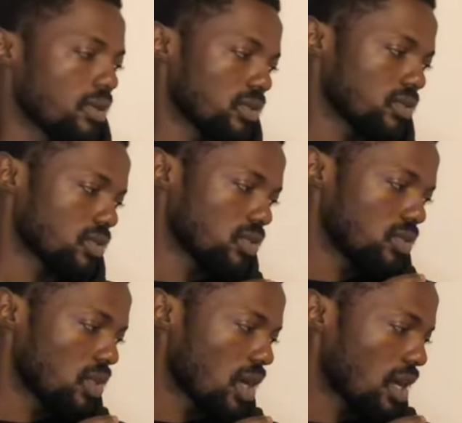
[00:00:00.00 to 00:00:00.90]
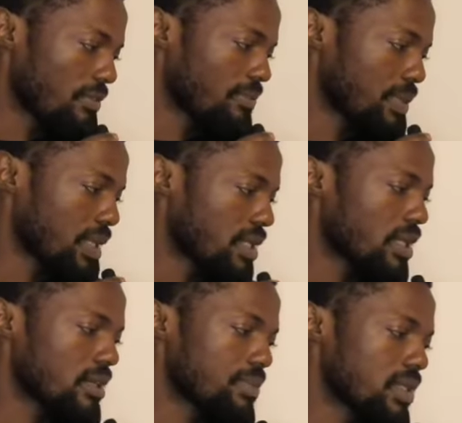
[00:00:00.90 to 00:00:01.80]
Also you have
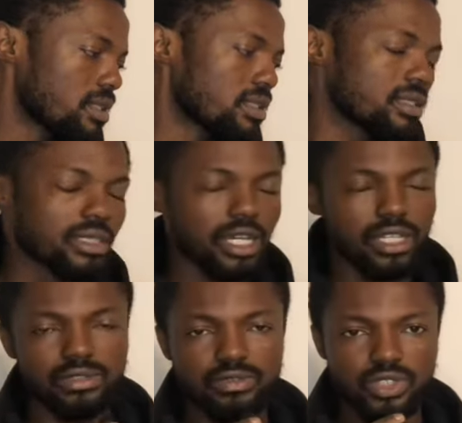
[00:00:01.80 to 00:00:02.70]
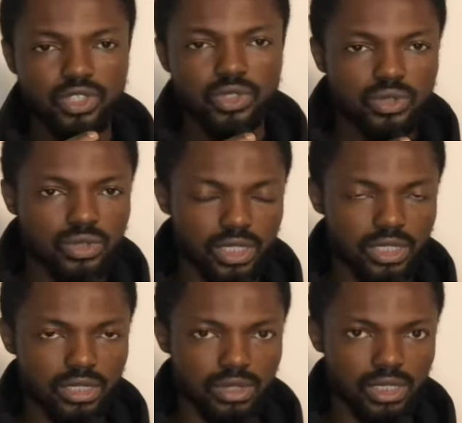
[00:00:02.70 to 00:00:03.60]
picnic is kind of new
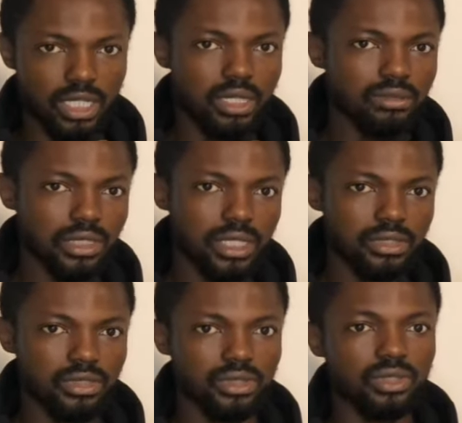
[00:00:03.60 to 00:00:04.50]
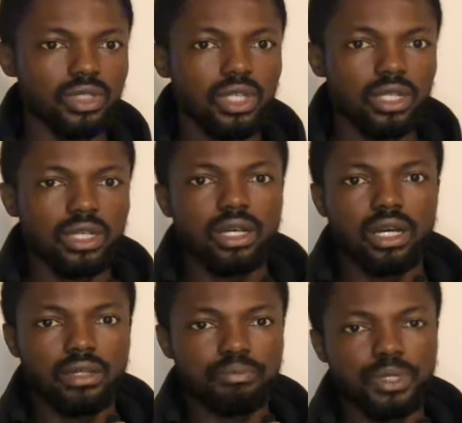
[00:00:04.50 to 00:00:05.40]
in Darmstadt, so
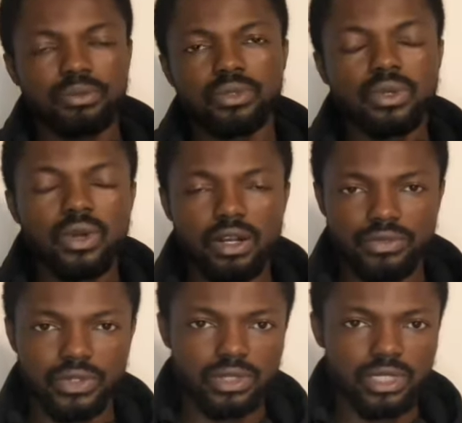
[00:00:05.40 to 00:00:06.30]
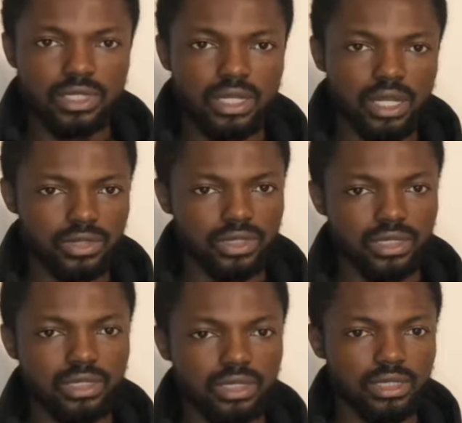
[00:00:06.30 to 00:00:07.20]
people who have used it
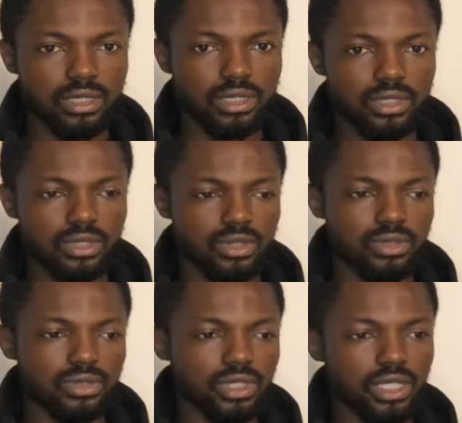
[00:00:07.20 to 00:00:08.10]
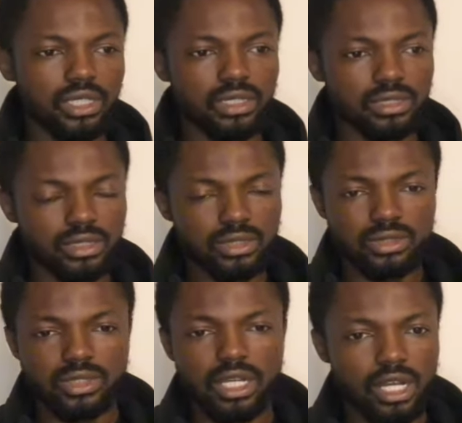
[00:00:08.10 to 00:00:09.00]
actually, you know, say it's a
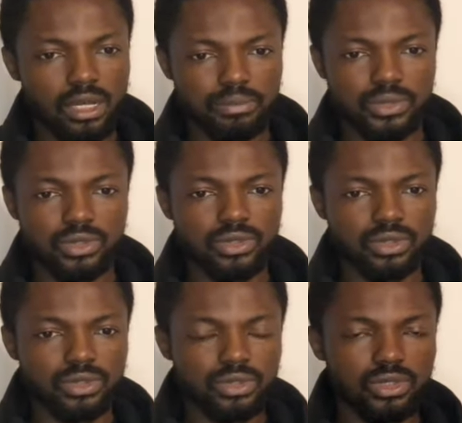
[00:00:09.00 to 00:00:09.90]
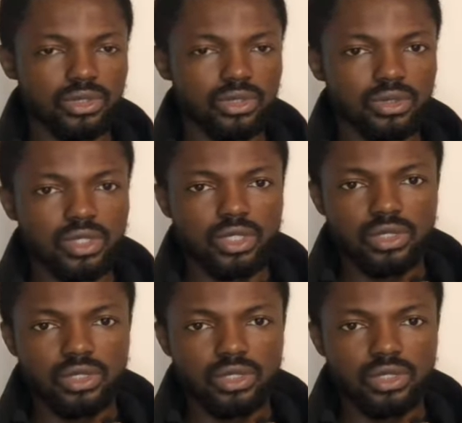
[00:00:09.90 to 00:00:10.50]
good app. You could, you know,